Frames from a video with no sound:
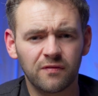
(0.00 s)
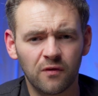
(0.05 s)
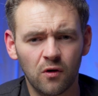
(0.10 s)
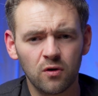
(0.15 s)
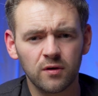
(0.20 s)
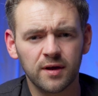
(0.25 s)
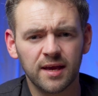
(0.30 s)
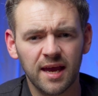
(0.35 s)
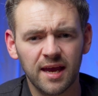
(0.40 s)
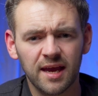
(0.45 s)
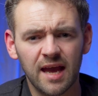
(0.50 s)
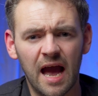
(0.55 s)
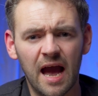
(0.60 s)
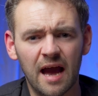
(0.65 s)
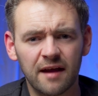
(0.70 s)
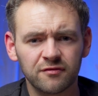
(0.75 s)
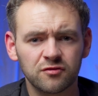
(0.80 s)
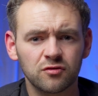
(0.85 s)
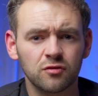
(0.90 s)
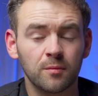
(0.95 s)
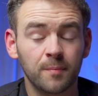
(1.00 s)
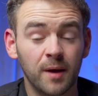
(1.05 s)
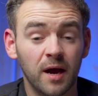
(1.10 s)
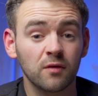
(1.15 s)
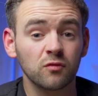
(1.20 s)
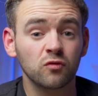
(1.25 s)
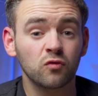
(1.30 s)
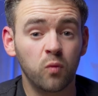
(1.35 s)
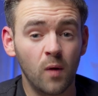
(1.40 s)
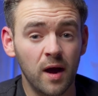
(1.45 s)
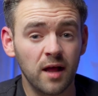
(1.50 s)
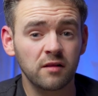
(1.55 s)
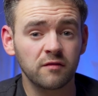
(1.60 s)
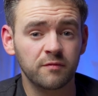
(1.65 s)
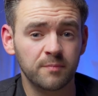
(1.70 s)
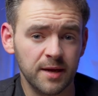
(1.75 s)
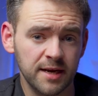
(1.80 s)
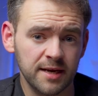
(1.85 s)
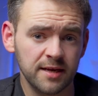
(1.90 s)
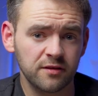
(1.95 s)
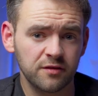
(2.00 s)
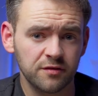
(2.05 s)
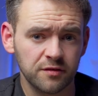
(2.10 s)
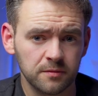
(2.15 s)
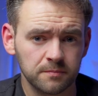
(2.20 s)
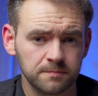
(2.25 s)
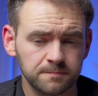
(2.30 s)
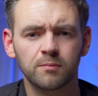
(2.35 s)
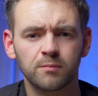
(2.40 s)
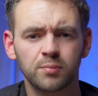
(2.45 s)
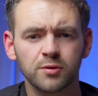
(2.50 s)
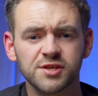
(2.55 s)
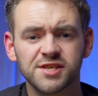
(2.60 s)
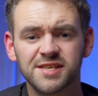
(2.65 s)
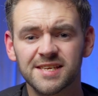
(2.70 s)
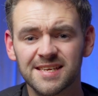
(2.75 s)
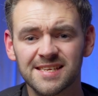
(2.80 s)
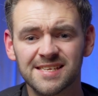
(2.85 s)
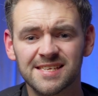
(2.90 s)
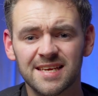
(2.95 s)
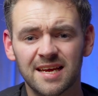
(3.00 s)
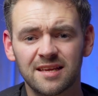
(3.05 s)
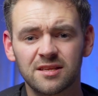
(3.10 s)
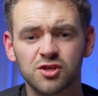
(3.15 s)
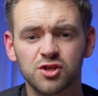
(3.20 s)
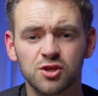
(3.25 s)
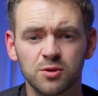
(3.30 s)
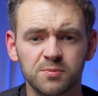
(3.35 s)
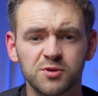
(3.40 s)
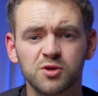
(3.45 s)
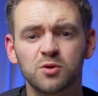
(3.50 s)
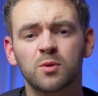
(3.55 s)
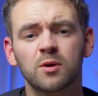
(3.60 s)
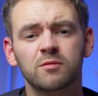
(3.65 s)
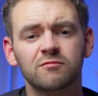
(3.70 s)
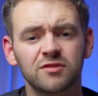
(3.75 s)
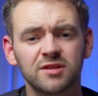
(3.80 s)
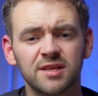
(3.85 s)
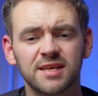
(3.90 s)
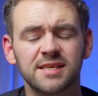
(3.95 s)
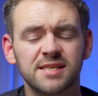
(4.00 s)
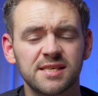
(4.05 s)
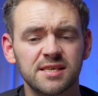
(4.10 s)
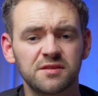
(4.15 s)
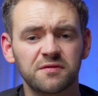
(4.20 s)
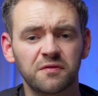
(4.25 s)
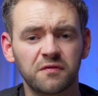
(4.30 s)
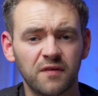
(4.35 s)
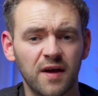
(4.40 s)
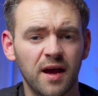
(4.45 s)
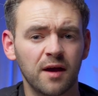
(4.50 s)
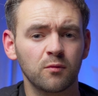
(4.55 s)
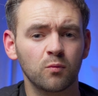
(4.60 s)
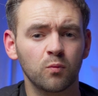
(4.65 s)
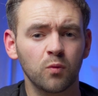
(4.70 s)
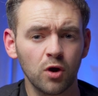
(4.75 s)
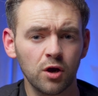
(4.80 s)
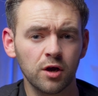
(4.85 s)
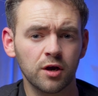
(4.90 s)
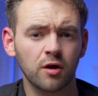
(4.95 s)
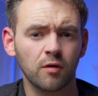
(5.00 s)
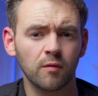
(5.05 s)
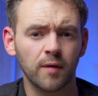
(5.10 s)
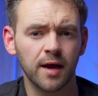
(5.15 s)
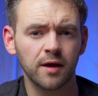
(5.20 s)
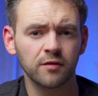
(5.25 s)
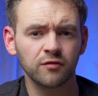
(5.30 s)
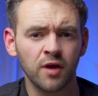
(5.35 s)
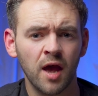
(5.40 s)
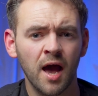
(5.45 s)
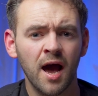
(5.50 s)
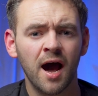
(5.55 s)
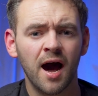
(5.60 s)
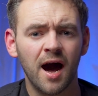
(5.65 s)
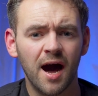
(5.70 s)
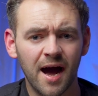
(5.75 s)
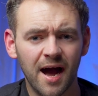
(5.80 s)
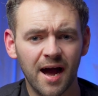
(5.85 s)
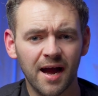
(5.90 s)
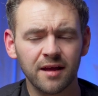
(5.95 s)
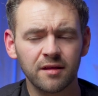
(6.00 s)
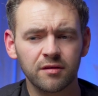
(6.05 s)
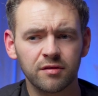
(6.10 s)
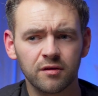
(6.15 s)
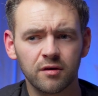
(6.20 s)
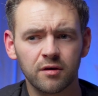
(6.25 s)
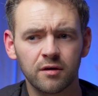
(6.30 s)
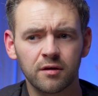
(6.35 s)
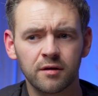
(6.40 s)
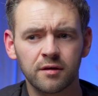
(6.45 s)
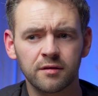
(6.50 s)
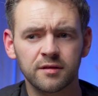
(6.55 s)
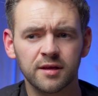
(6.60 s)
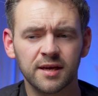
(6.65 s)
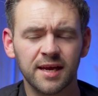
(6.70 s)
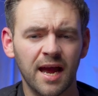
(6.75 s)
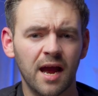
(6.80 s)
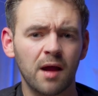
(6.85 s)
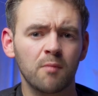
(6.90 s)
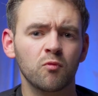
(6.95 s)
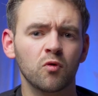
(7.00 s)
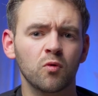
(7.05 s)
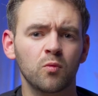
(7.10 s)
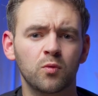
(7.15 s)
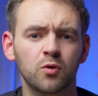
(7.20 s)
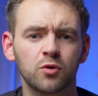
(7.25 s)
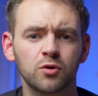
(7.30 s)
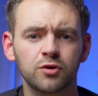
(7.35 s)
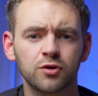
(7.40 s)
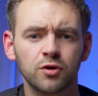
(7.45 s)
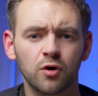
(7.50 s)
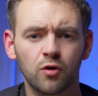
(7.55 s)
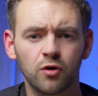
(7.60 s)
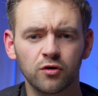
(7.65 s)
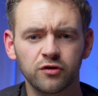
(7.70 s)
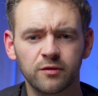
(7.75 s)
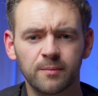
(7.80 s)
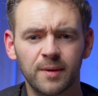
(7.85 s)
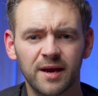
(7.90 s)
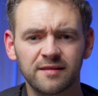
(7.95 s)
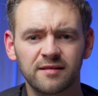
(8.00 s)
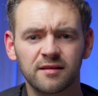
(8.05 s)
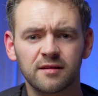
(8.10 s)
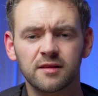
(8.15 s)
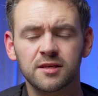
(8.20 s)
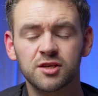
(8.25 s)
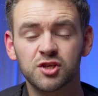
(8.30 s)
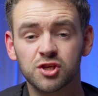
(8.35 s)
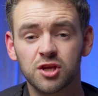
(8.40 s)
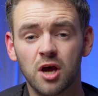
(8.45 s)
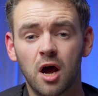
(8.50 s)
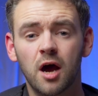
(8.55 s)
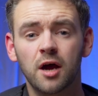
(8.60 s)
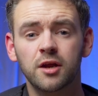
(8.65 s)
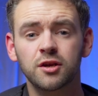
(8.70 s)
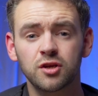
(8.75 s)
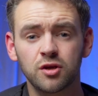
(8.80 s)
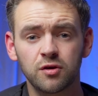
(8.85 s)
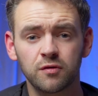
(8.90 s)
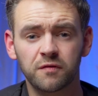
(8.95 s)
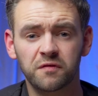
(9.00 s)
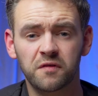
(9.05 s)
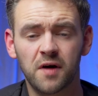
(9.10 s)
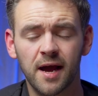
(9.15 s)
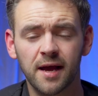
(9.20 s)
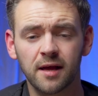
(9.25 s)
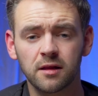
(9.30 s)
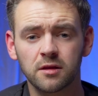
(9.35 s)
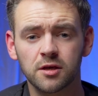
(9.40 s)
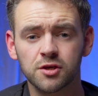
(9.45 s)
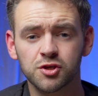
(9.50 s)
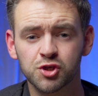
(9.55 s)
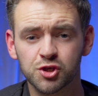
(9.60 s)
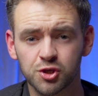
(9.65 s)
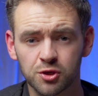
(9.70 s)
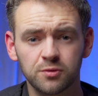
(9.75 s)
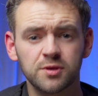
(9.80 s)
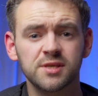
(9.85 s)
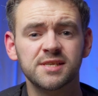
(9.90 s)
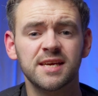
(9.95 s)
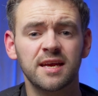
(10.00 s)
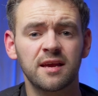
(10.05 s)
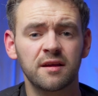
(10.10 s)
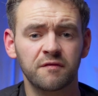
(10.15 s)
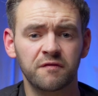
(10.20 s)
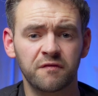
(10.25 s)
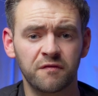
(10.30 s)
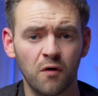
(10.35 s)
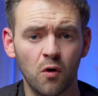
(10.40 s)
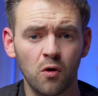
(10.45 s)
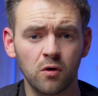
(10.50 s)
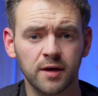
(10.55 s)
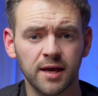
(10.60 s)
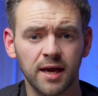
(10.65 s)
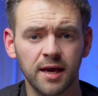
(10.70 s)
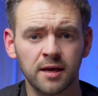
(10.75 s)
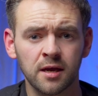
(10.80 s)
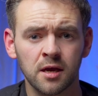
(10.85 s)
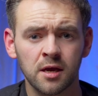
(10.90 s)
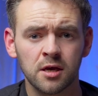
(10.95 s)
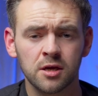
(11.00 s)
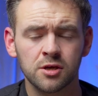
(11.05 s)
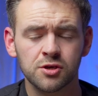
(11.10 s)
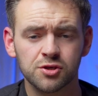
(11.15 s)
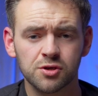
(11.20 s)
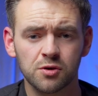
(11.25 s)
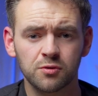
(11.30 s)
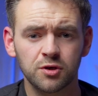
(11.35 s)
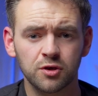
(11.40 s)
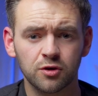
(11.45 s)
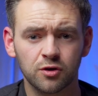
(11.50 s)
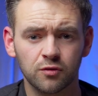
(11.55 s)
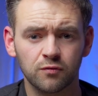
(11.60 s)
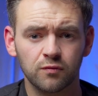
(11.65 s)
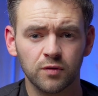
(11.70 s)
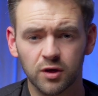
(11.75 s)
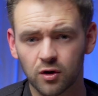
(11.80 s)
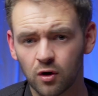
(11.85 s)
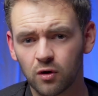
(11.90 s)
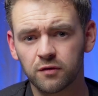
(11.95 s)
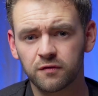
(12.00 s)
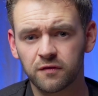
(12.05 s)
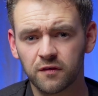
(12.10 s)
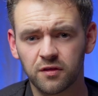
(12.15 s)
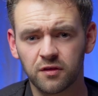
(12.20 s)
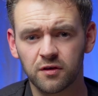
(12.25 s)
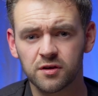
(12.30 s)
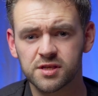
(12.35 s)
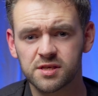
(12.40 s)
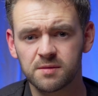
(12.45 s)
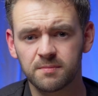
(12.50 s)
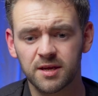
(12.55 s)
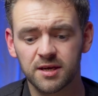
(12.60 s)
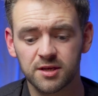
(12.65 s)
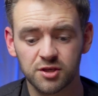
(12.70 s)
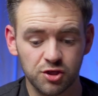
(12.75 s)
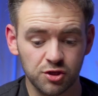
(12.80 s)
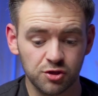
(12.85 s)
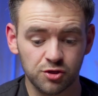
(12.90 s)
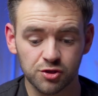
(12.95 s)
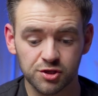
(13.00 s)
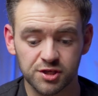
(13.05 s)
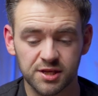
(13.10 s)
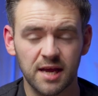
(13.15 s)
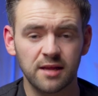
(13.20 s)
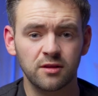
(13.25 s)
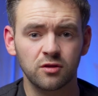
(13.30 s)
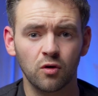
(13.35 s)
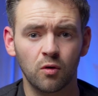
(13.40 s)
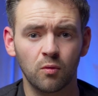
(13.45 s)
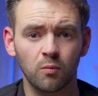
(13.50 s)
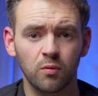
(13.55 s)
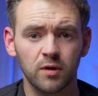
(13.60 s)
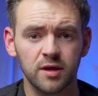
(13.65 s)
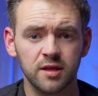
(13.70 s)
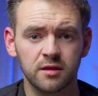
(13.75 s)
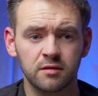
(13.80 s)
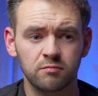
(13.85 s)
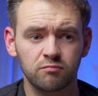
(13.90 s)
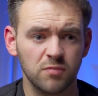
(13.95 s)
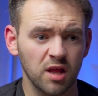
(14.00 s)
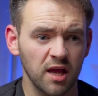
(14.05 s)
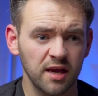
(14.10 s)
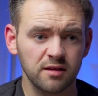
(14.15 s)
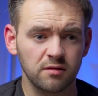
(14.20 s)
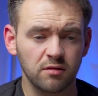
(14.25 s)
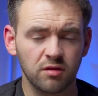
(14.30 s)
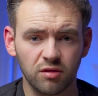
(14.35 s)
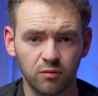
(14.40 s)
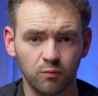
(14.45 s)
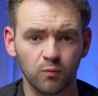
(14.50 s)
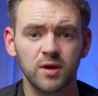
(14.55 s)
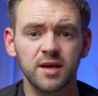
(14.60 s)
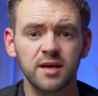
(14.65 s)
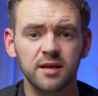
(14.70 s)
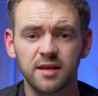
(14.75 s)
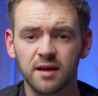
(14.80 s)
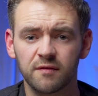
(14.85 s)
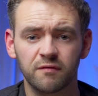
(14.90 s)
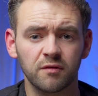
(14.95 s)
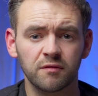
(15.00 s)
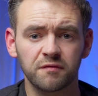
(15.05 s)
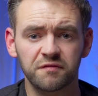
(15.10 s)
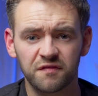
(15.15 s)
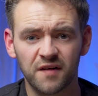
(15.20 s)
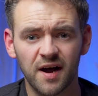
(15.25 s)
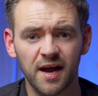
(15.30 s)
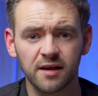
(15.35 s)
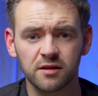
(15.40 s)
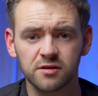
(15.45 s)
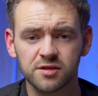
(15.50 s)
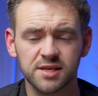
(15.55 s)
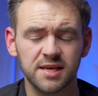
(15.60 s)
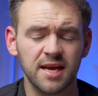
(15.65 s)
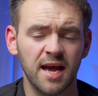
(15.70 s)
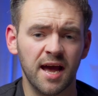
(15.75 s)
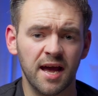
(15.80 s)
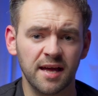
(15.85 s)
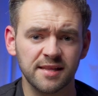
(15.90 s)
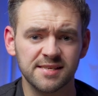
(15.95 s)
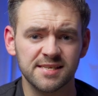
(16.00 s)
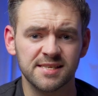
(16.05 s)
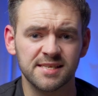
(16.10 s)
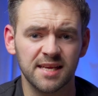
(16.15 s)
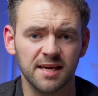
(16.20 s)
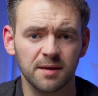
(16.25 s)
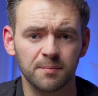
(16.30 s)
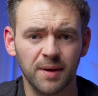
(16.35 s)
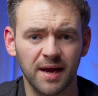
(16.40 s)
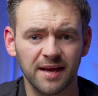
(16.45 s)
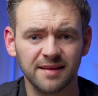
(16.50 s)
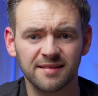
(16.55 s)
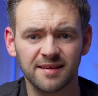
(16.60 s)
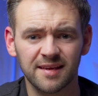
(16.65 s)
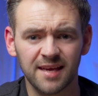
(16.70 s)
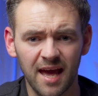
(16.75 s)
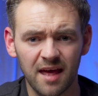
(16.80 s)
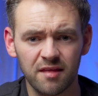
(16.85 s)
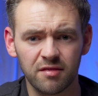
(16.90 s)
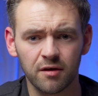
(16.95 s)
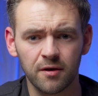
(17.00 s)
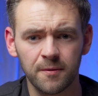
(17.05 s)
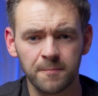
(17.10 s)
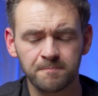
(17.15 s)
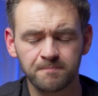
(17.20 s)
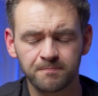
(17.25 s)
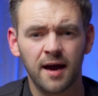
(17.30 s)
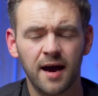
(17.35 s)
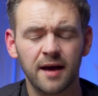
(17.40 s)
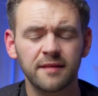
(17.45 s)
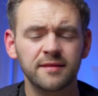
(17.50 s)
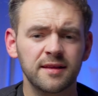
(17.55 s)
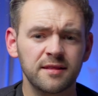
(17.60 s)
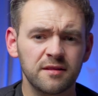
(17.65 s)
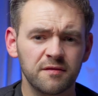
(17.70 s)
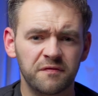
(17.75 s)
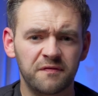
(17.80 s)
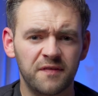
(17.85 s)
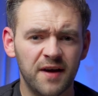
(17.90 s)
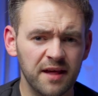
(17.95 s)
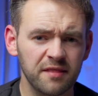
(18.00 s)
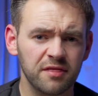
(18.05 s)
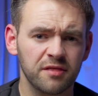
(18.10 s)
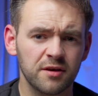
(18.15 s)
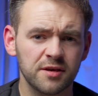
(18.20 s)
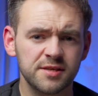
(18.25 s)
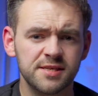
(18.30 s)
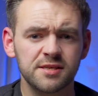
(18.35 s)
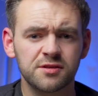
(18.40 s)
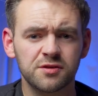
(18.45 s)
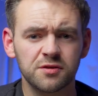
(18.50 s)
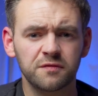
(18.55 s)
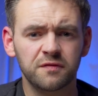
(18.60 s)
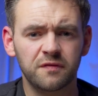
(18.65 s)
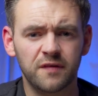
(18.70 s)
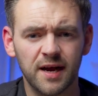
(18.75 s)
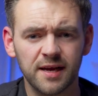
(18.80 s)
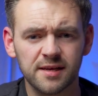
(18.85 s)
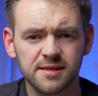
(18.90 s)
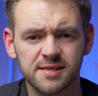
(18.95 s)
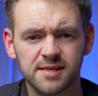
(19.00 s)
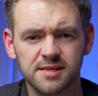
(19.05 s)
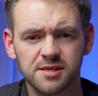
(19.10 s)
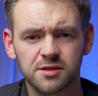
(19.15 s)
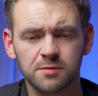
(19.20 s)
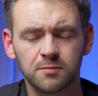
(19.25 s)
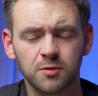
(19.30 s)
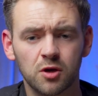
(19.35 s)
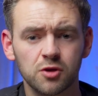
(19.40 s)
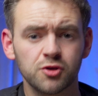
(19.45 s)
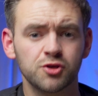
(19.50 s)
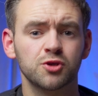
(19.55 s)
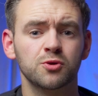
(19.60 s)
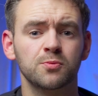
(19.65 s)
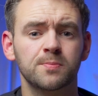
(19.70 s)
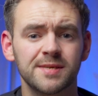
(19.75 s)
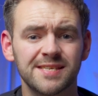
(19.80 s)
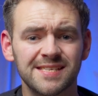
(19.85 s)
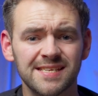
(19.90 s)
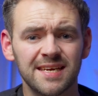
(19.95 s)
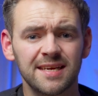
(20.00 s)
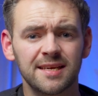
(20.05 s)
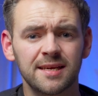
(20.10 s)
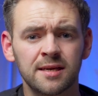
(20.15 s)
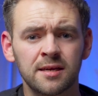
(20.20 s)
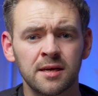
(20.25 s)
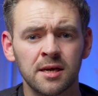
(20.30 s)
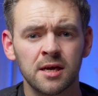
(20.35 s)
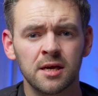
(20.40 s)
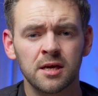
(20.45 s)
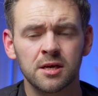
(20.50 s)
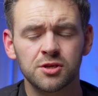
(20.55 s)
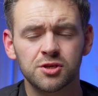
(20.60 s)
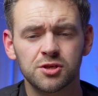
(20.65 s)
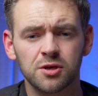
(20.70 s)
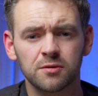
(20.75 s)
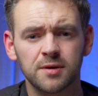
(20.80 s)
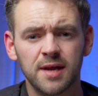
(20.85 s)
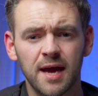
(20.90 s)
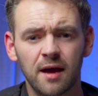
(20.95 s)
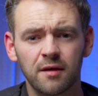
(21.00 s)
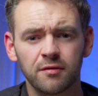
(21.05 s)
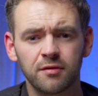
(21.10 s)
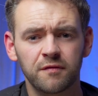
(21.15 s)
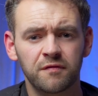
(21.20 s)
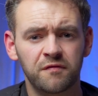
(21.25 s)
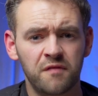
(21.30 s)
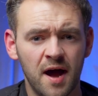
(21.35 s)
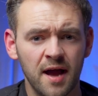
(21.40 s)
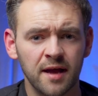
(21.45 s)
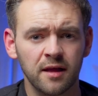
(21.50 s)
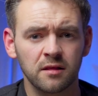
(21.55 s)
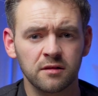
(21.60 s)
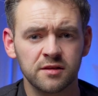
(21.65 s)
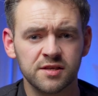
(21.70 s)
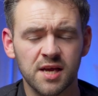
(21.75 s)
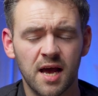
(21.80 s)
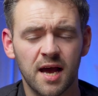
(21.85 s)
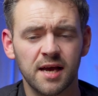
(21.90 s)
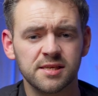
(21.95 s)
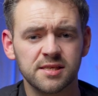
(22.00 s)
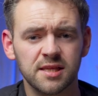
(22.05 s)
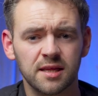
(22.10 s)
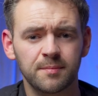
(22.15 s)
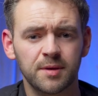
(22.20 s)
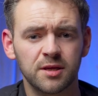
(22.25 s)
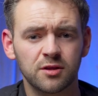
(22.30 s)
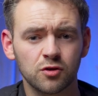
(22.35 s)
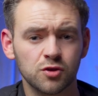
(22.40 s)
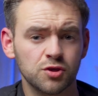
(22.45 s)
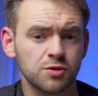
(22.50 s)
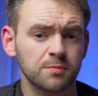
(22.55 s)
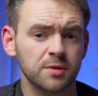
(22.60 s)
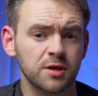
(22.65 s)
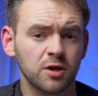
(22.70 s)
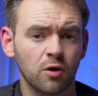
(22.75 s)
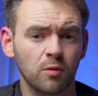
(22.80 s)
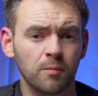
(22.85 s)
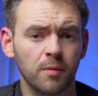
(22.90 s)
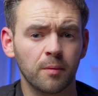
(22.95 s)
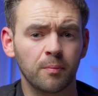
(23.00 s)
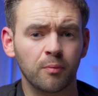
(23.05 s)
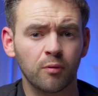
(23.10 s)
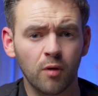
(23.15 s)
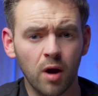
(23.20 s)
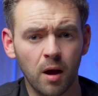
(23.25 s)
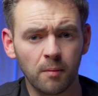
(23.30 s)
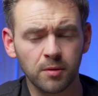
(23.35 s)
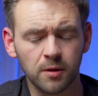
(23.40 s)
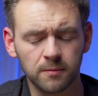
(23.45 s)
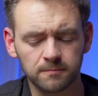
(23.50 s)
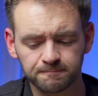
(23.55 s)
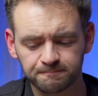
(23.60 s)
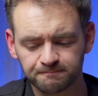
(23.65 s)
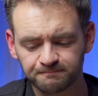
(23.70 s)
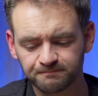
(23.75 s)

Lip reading: 4 gig after about 12 minutes. But since then, subsequent releases found workarounds. Either the camera would automatically start a new file as soon as it hit 4 gig, so you could record for 30 minutes, you just end up with like 3 different files that you had to stick back together. And then the FAT32 file system got superseded, so now the file size limit doesn't become a problem.